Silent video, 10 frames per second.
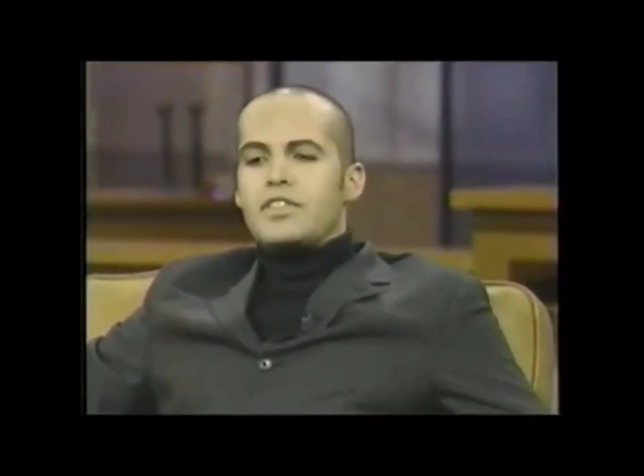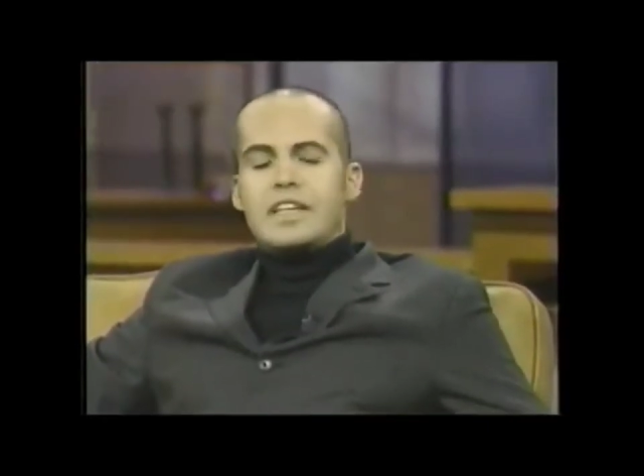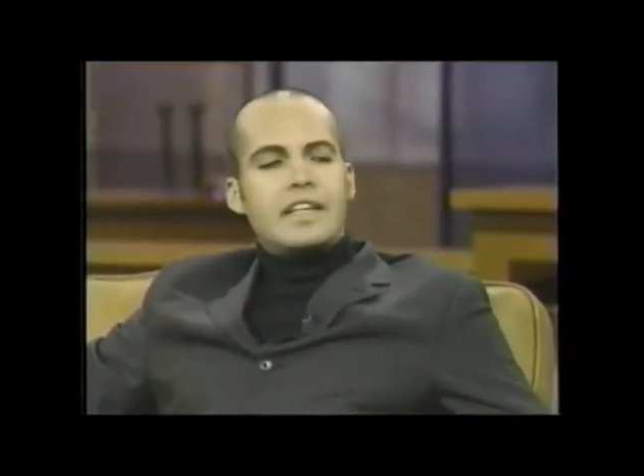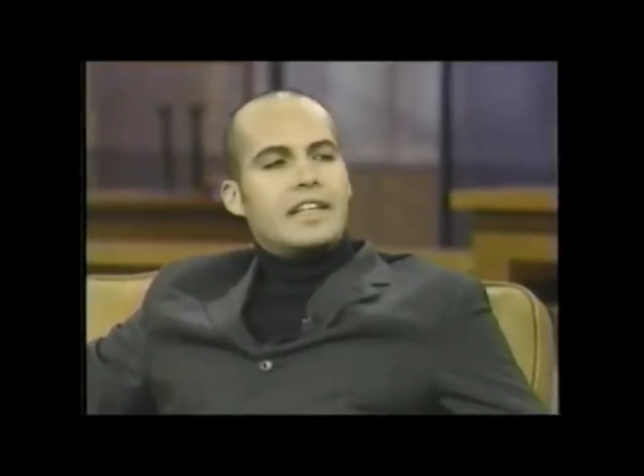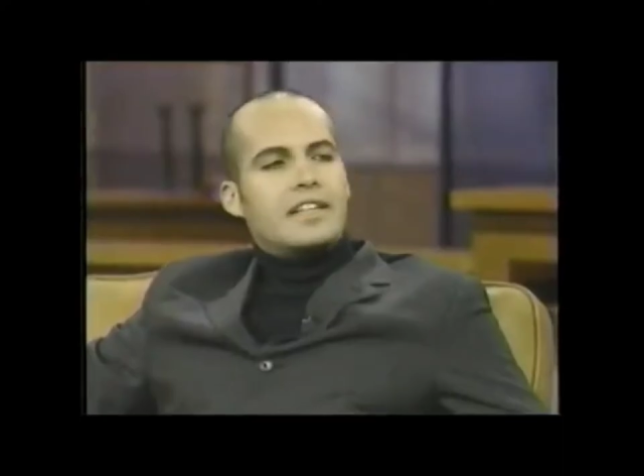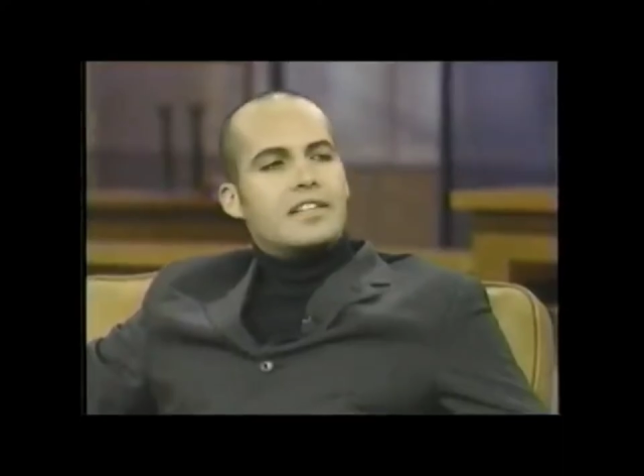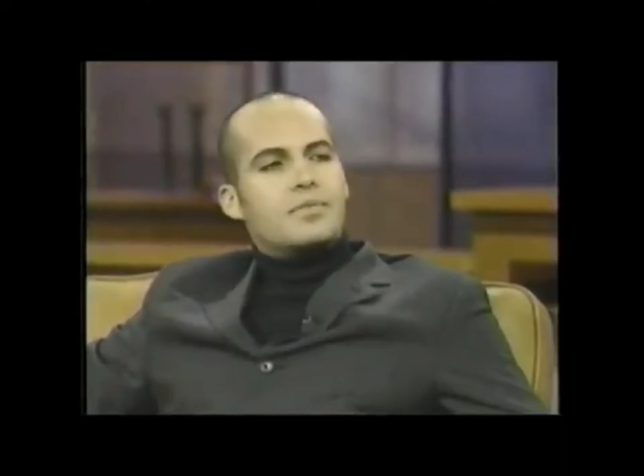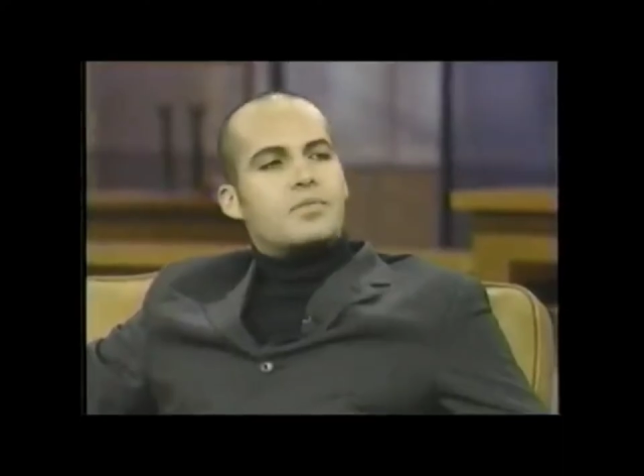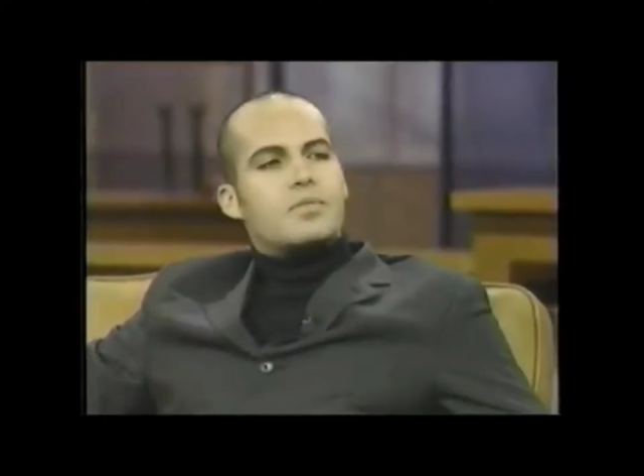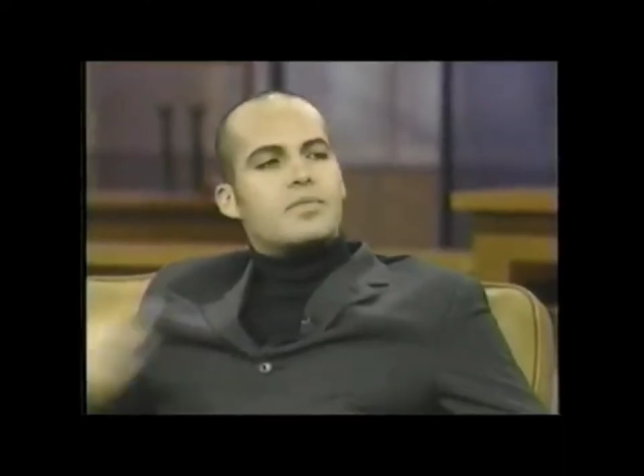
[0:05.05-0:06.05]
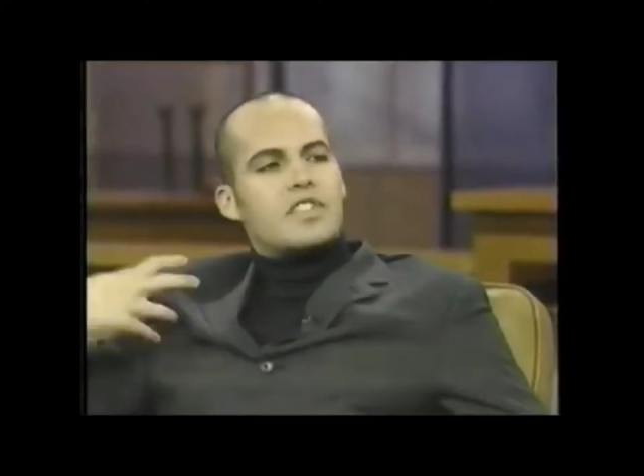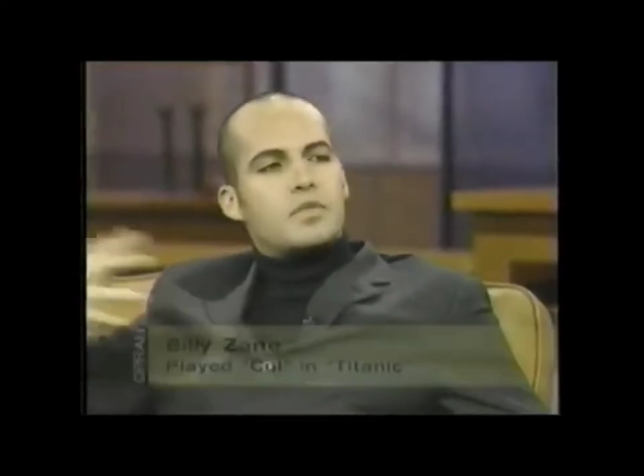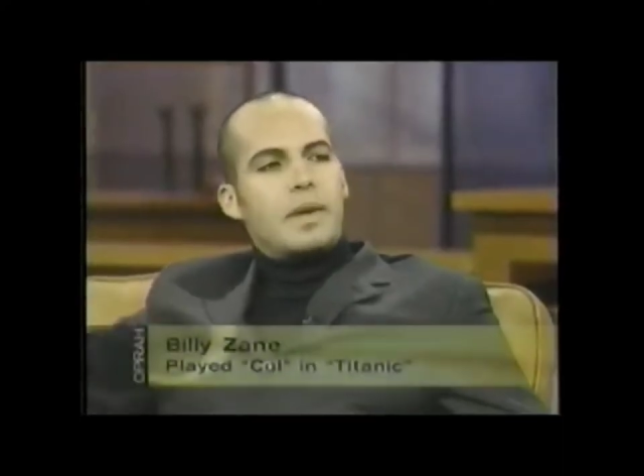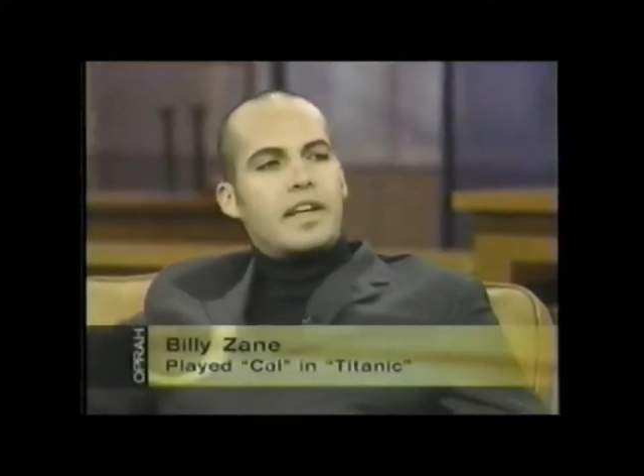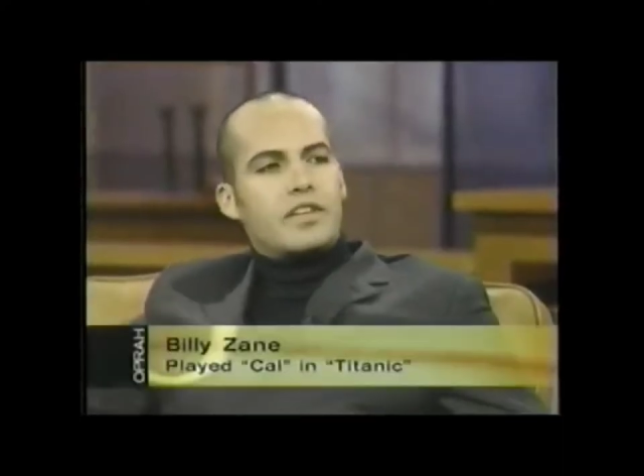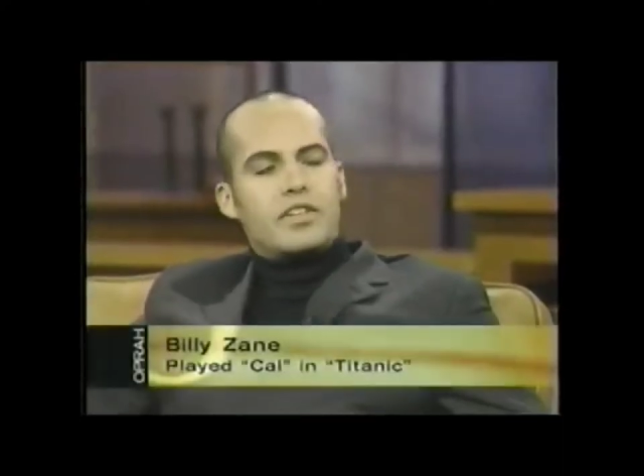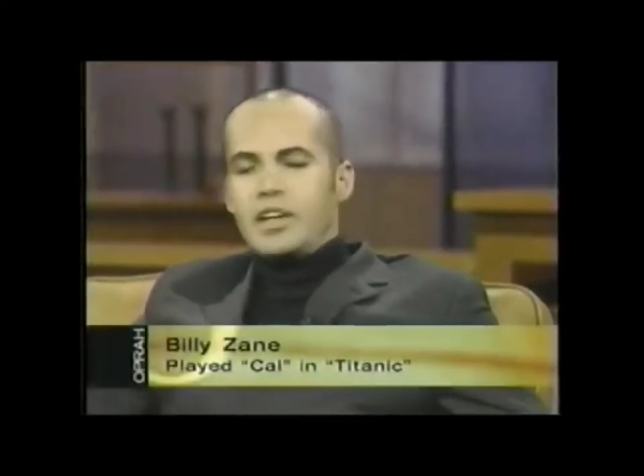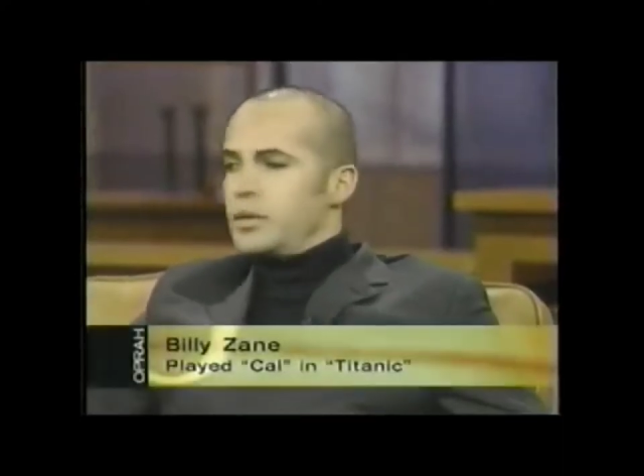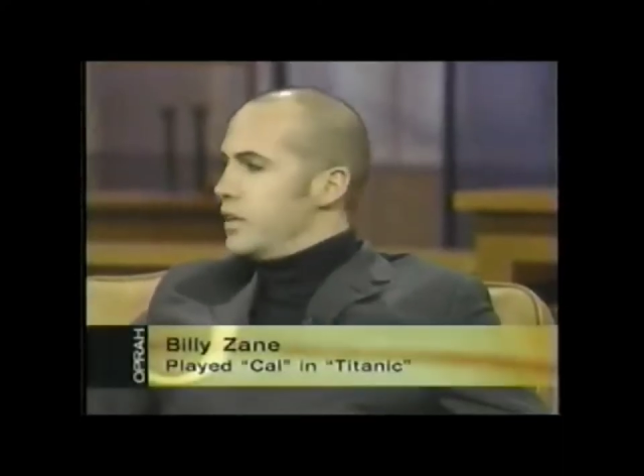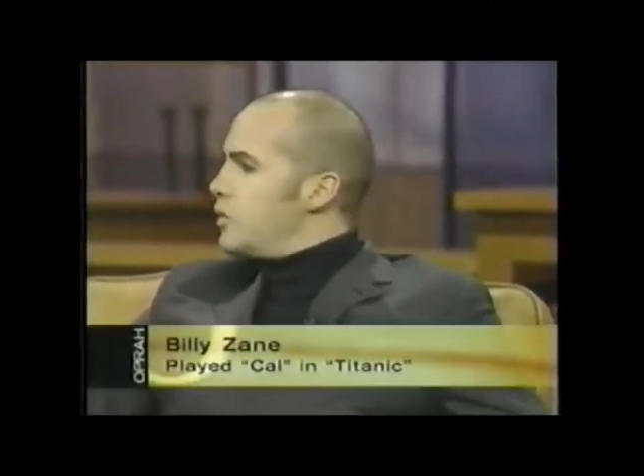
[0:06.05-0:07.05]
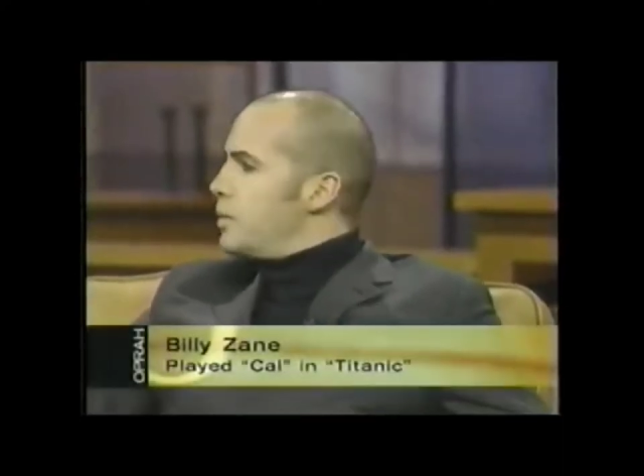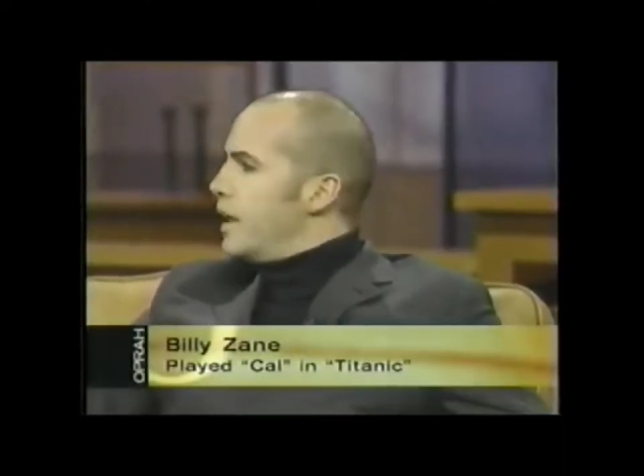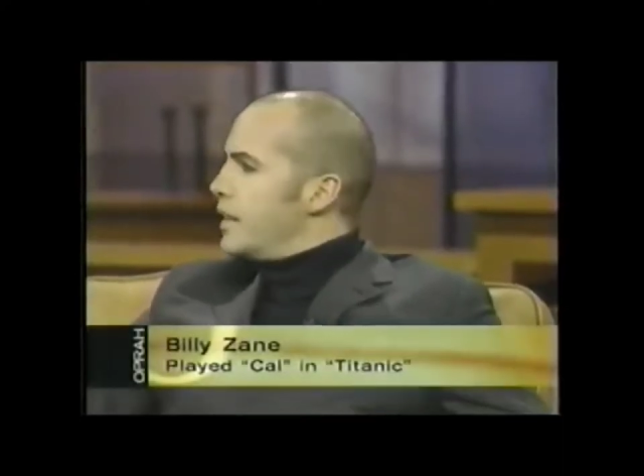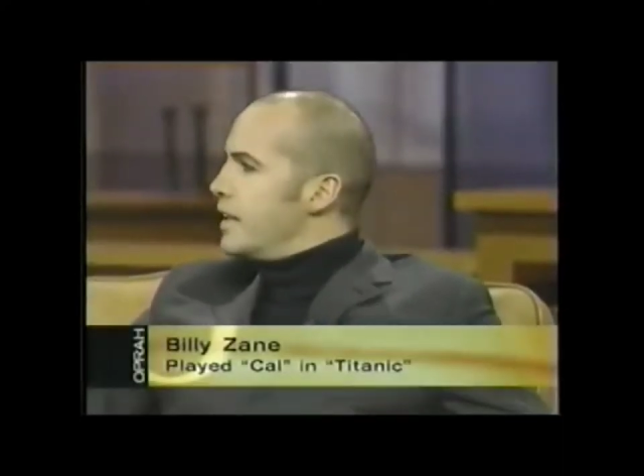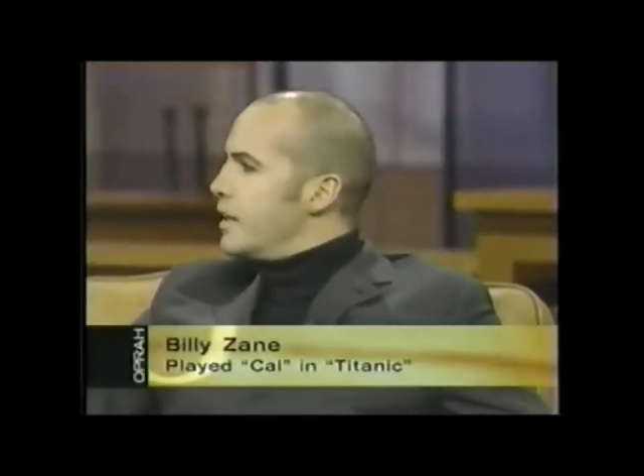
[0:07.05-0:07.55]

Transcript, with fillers: the spitting sequence, I think.